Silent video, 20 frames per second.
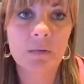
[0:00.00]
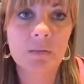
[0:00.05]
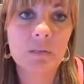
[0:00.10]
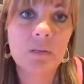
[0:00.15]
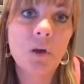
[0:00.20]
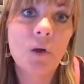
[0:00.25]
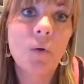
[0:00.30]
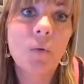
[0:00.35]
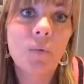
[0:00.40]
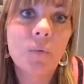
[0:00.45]

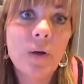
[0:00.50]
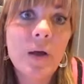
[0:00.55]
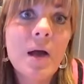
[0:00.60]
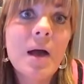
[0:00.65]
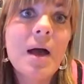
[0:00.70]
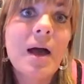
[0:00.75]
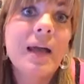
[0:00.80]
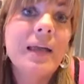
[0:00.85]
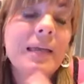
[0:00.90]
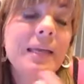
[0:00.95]
So
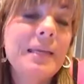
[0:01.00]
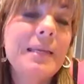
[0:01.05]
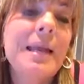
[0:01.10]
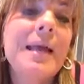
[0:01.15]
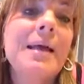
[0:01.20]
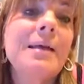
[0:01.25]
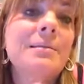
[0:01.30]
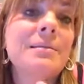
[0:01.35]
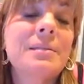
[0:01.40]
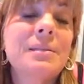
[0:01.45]
I can
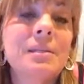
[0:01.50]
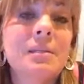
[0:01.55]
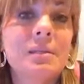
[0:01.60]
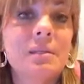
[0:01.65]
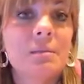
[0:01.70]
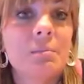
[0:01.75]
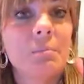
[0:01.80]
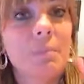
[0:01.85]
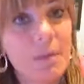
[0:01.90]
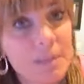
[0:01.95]
ask
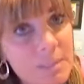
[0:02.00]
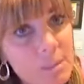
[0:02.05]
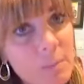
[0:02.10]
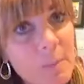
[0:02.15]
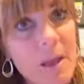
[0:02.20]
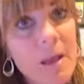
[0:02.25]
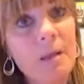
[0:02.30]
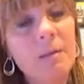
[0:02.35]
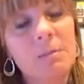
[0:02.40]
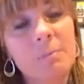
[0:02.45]
my
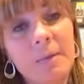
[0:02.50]
spouse,